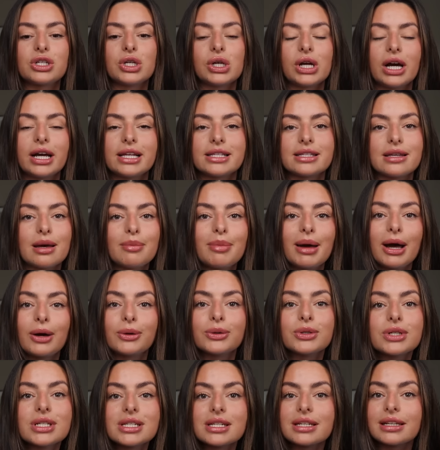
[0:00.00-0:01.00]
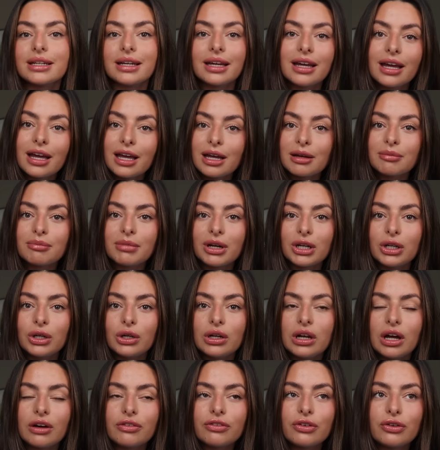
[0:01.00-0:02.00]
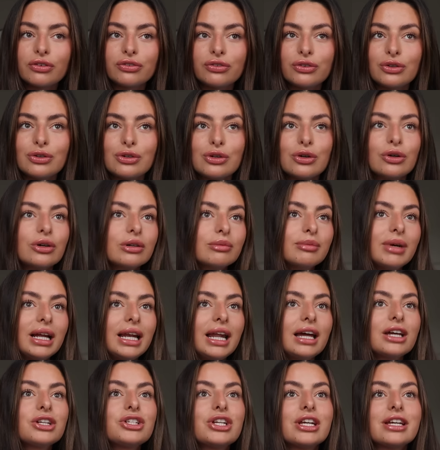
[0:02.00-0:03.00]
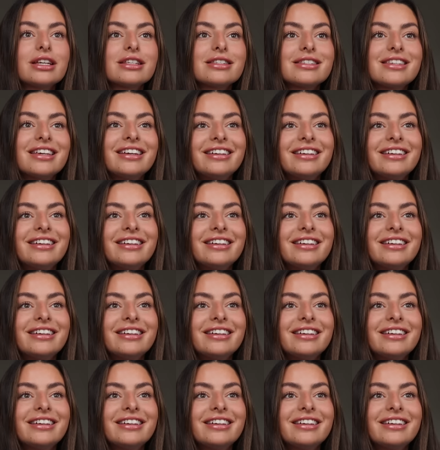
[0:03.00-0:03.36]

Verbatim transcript: to you guys about my new love for my lashes